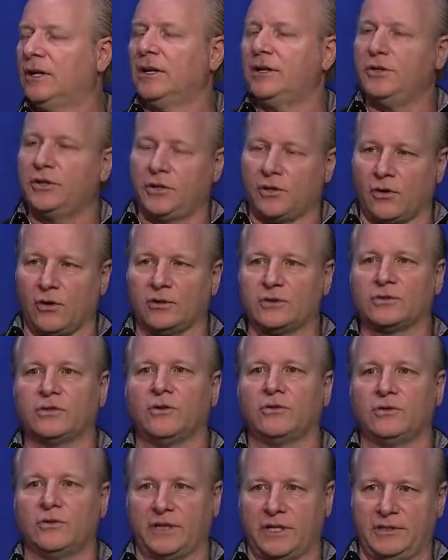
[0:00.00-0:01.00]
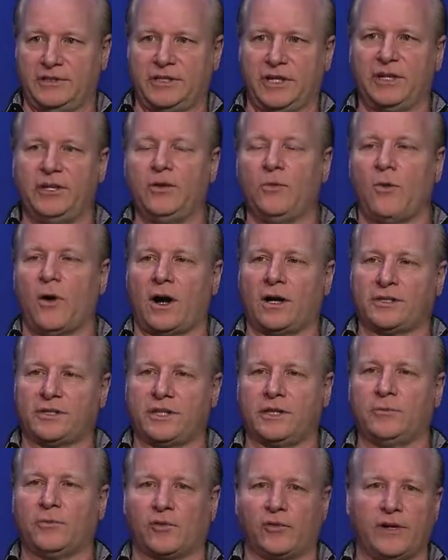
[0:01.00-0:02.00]
You could also continue
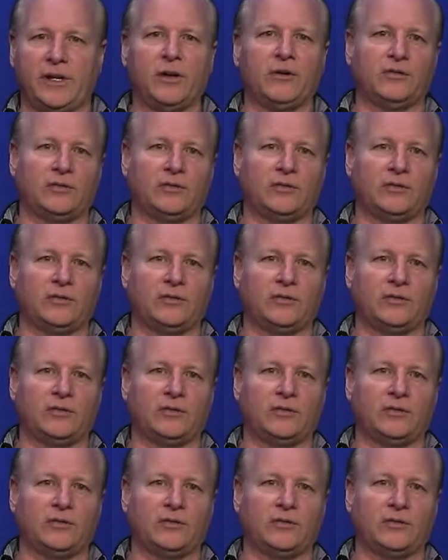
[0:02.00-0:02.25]
watching Morino